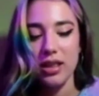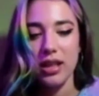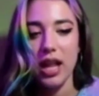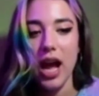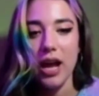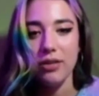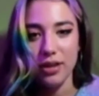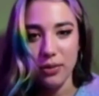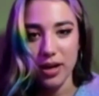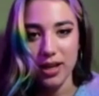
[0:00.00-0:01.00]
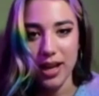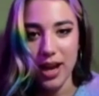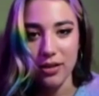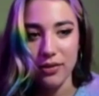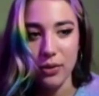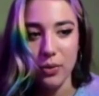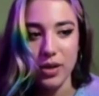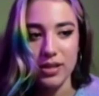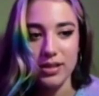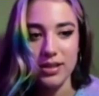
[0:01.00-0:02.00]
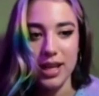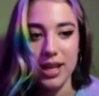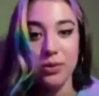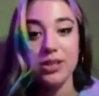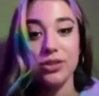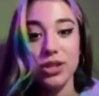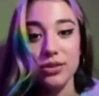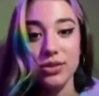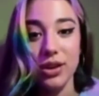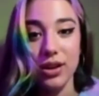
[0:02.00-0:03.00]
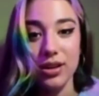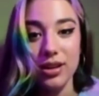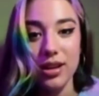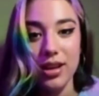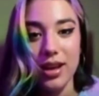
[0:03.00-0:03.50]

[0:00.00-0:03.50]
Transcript: the thing that I really wanted out of it, was that it was a chill song,